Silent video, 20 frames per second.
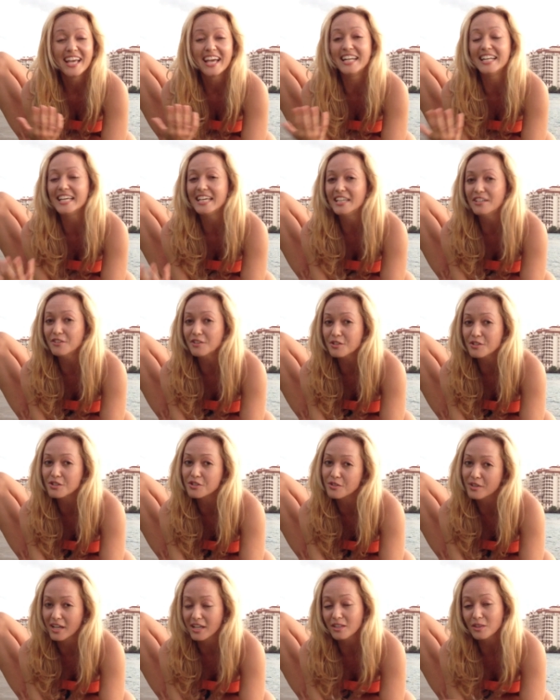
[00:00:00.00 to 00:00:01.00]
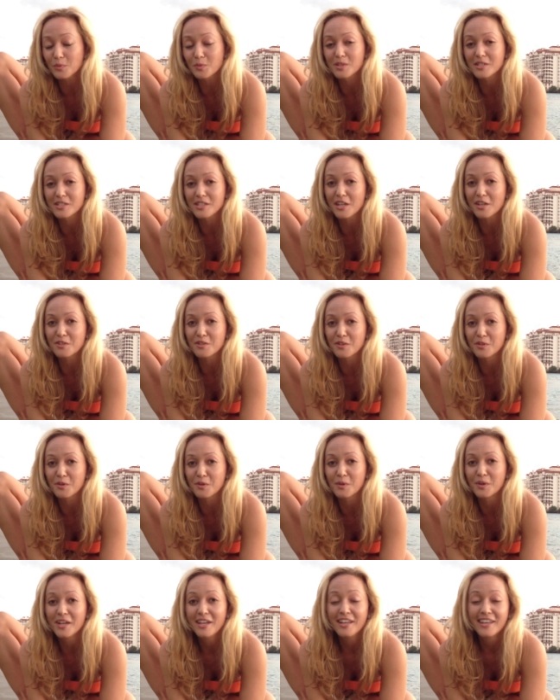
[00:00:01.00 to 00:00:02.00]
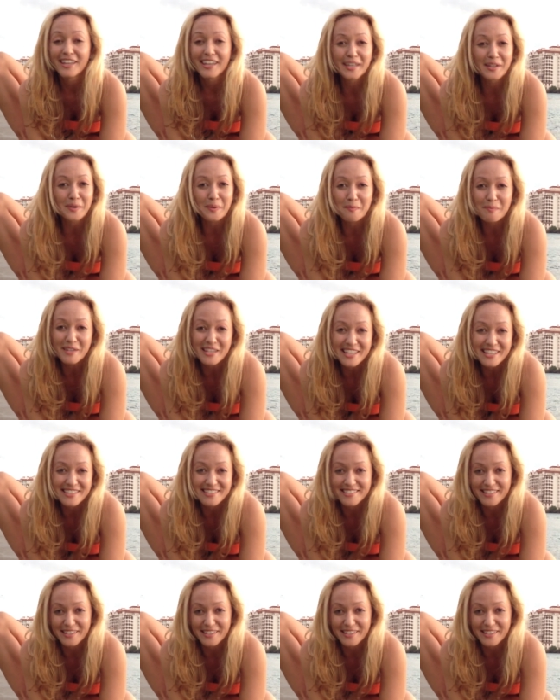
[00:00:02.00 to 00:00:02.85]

And inner strength will teach you inner peace